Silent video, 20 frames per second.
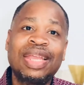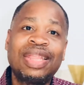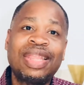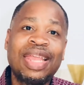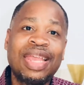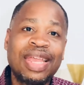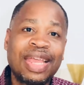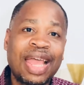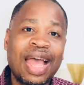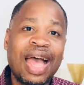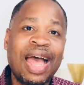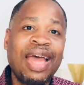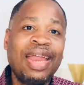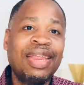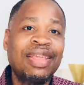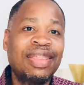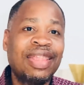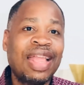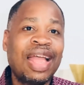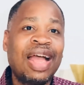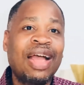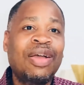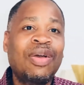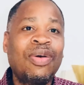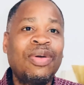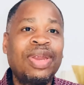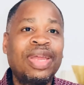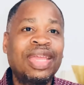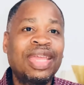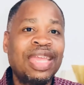then God is not
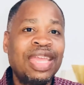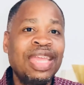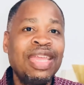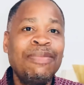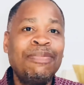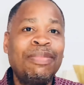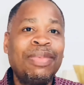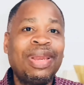going to keep